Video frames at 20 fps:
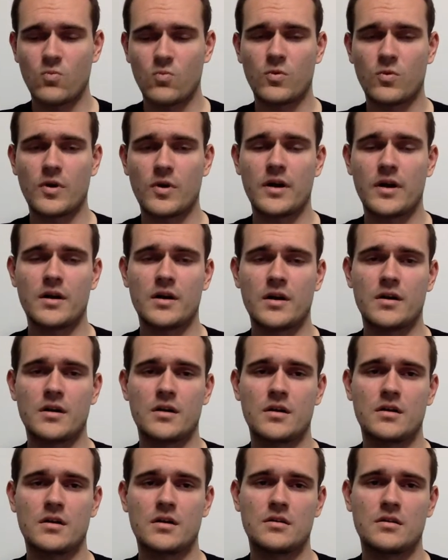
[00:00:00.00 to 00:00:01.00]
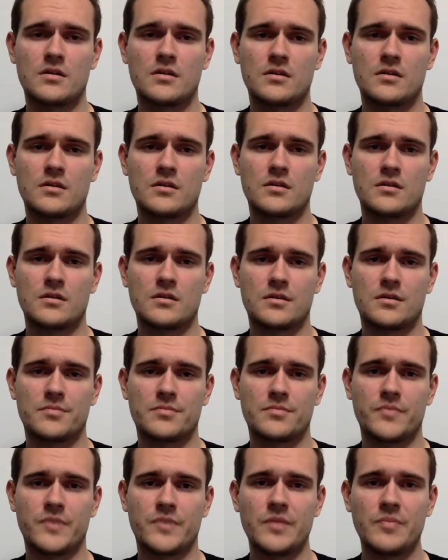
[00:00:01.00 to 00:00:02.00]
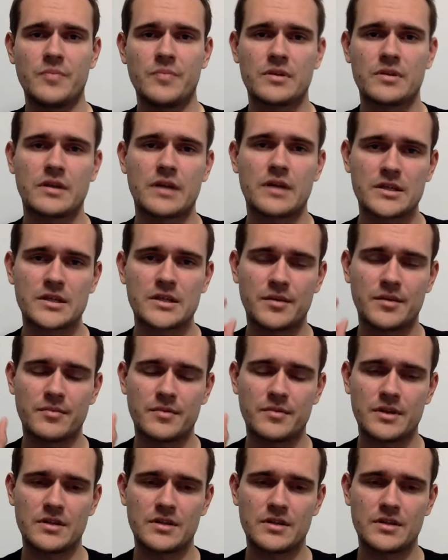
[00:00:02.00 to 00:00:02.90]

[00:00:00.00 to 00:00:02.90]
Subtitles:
where people can actually